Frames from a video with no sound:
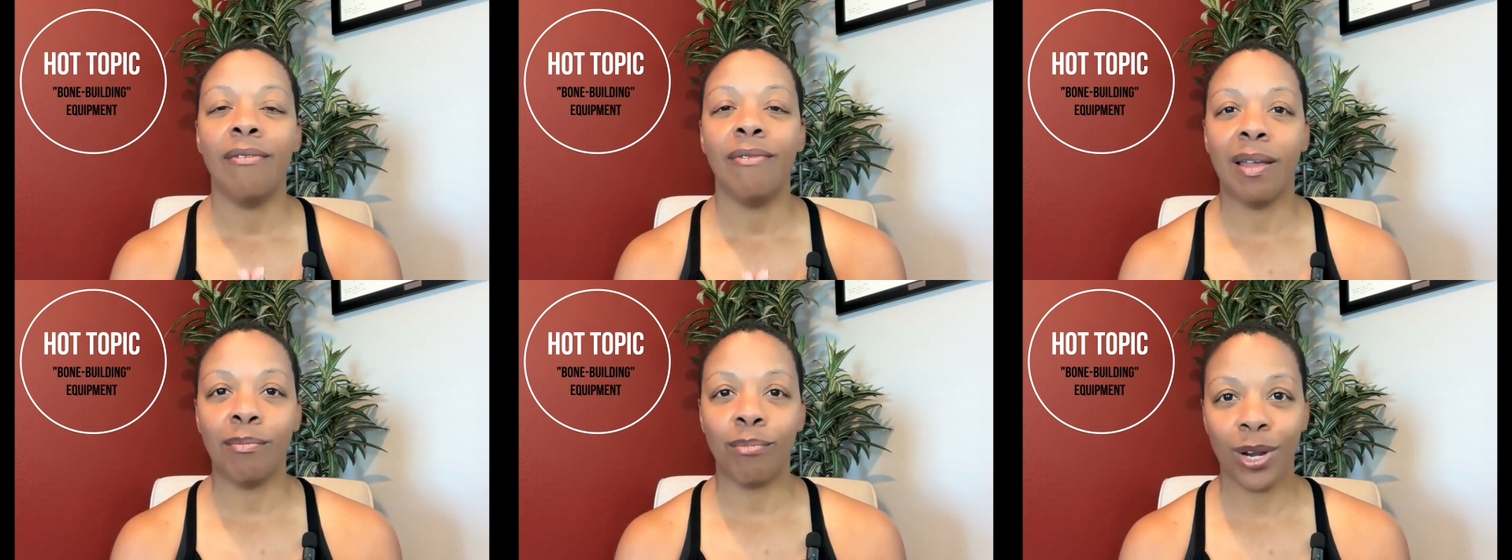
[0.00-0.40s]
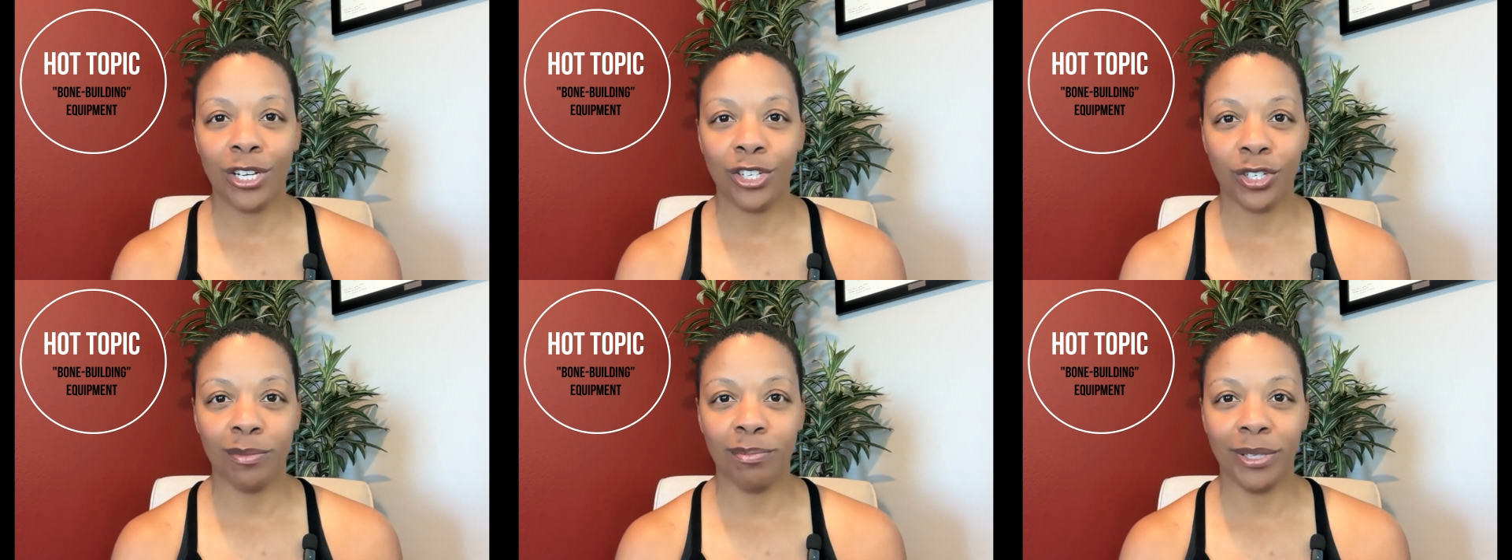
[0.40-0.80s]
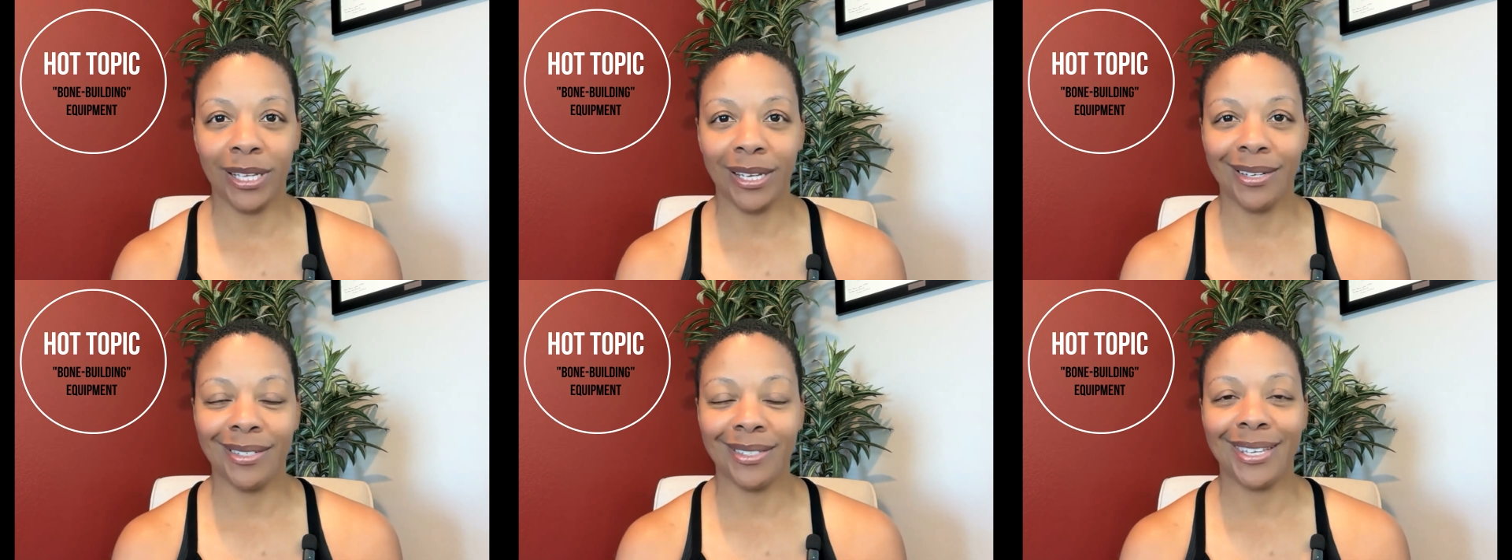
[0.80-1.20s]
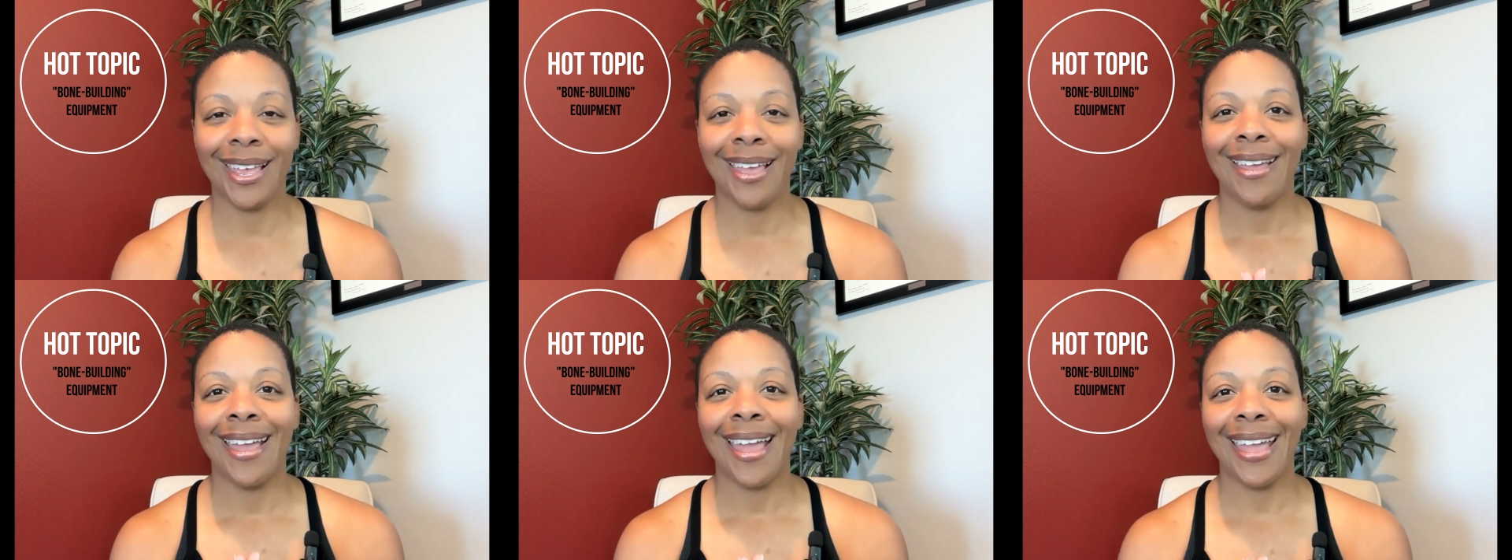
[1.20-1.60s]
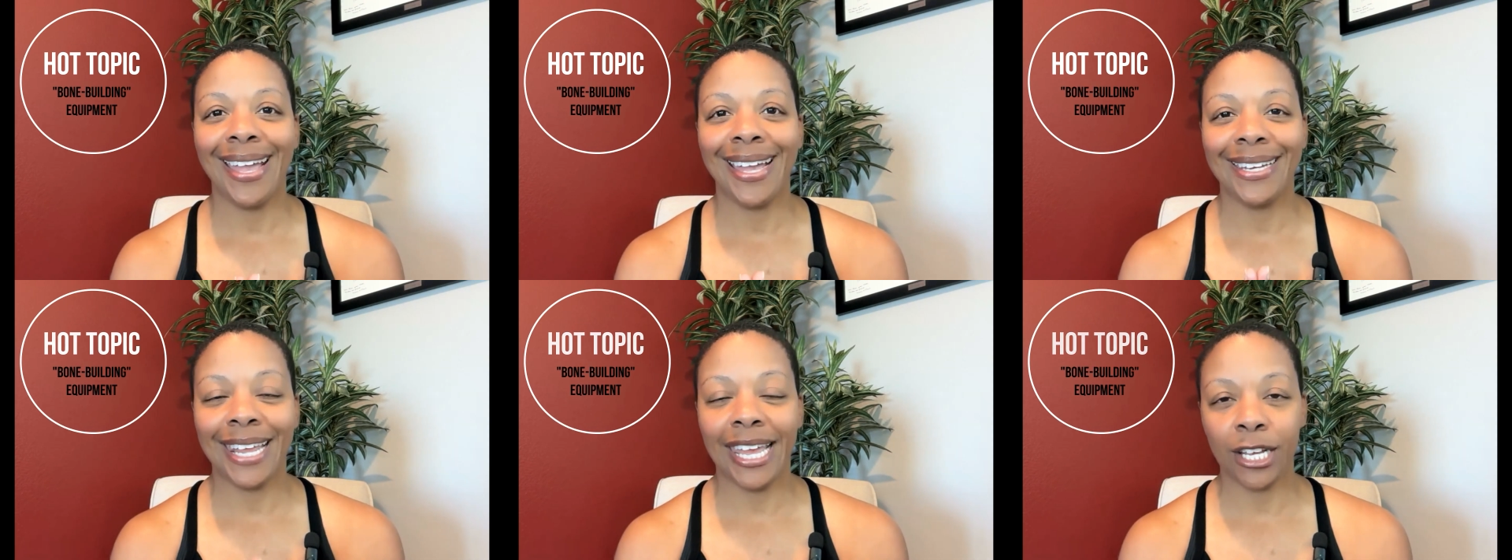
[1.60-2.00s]
vibration plates,
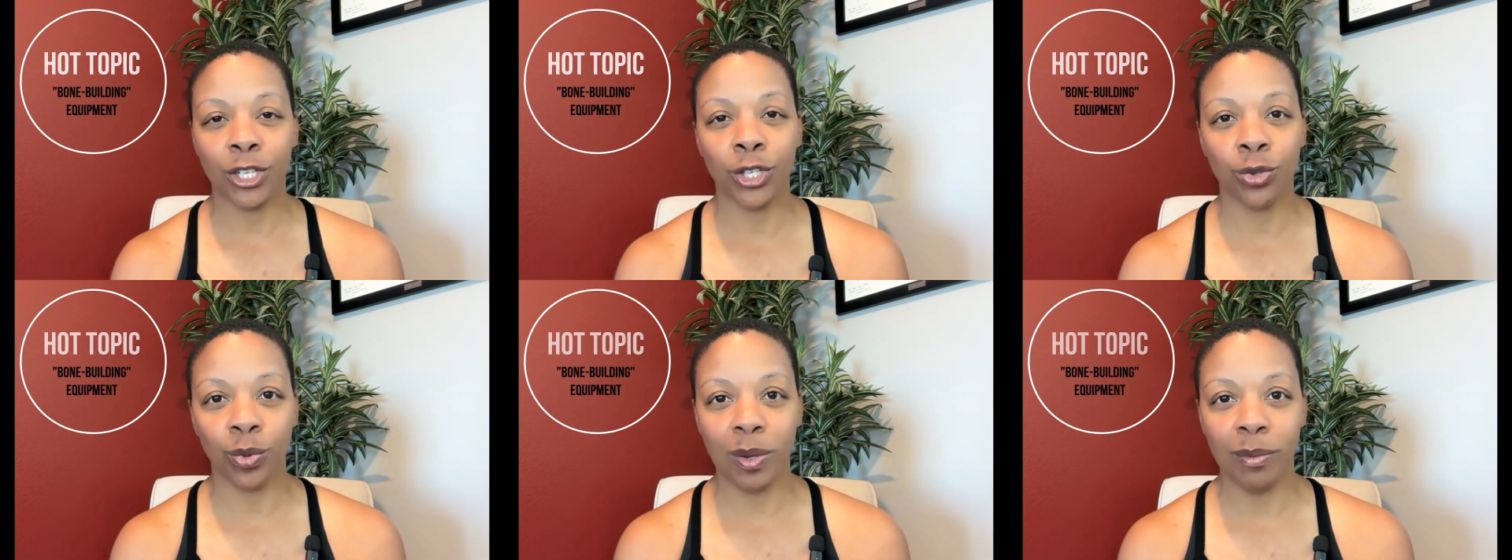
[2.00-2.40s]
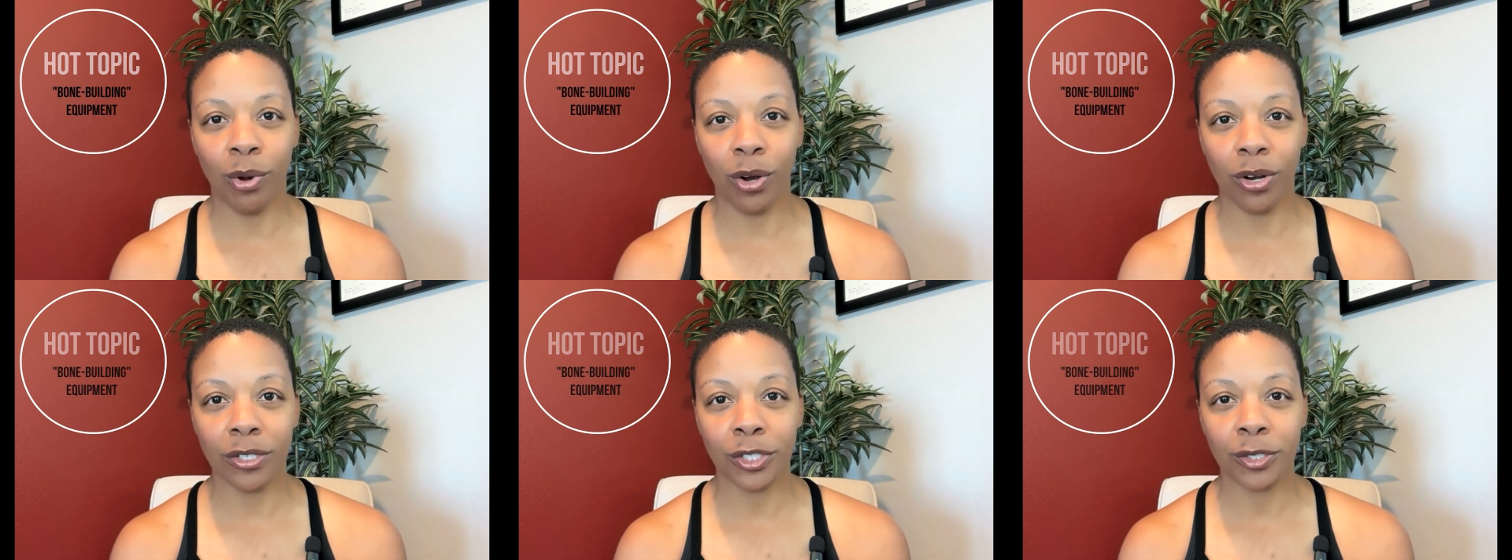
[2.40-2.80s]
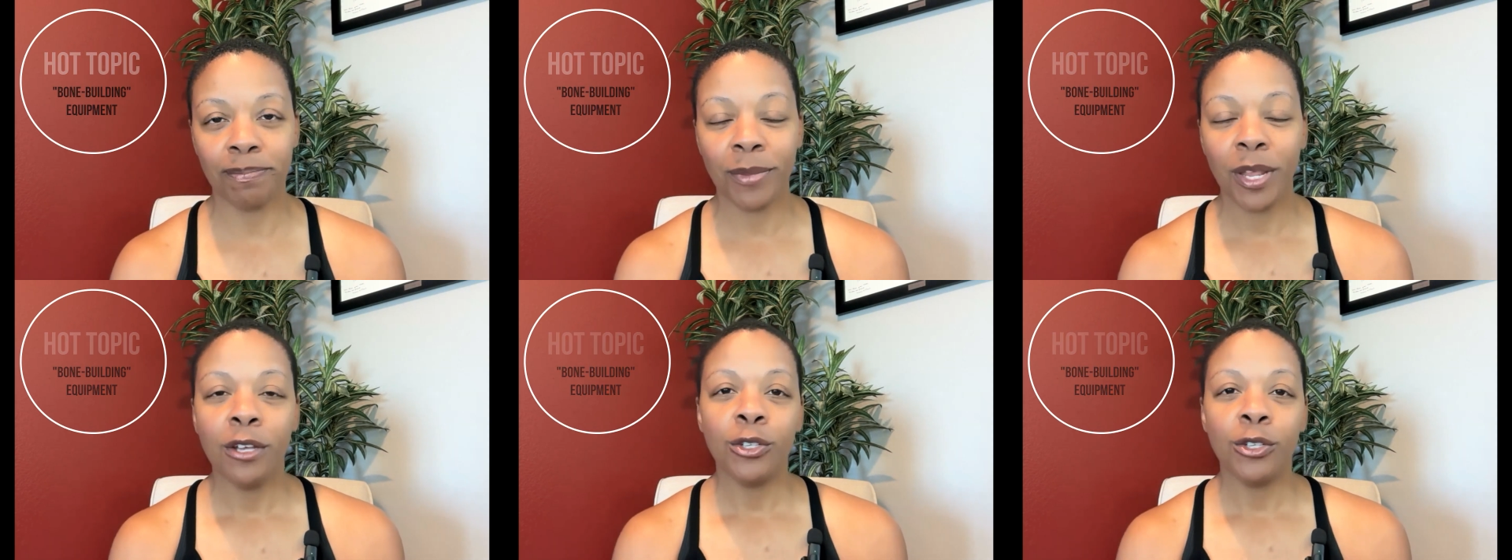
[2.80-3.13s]
and X3 bars.